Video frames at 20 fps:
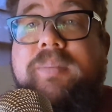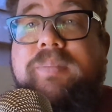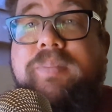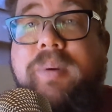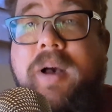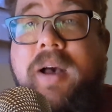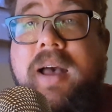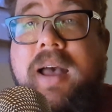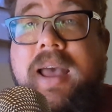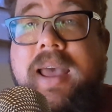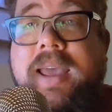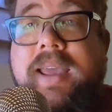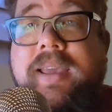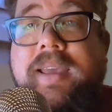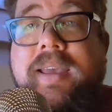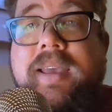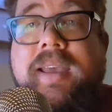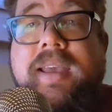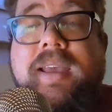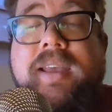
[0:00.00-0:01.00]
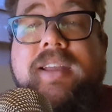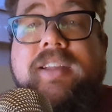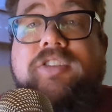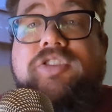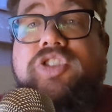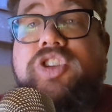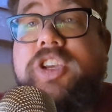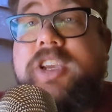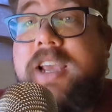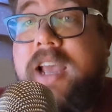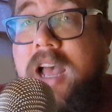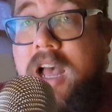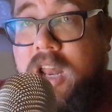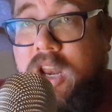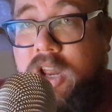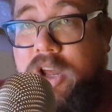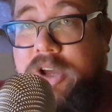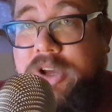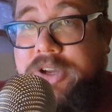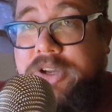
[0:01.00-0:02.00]
by
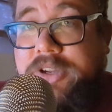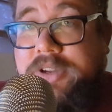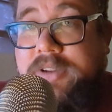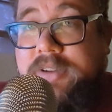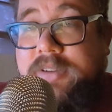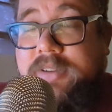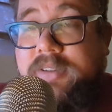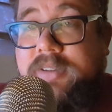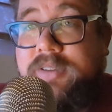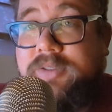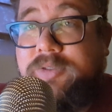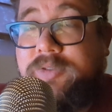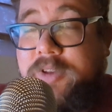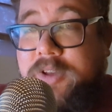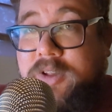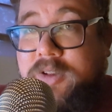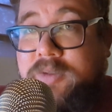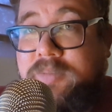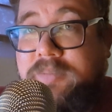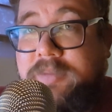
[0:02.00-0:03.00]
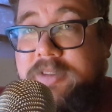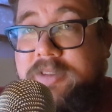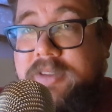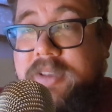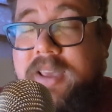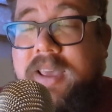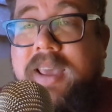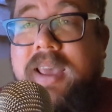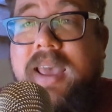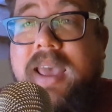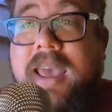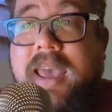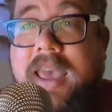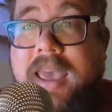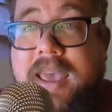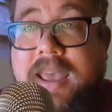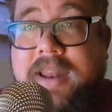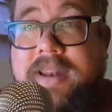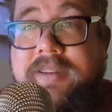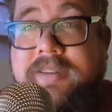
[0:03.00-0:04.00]
giallo films
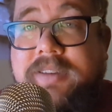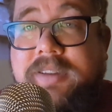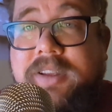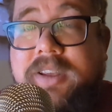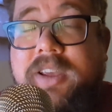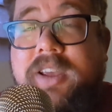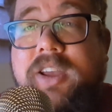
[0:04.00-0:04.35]
and